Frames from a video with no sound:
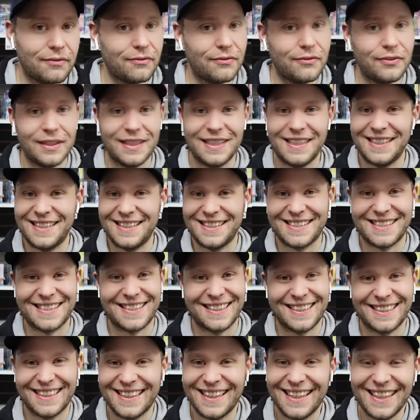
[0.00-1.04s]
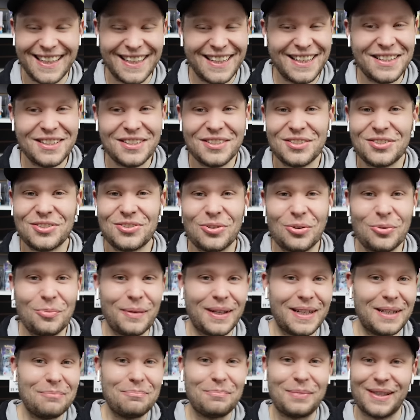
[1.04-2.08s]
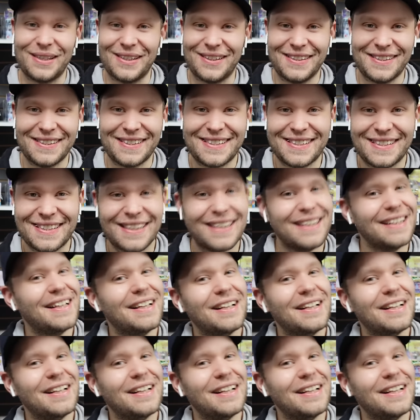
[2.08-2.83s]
fees, so many bills.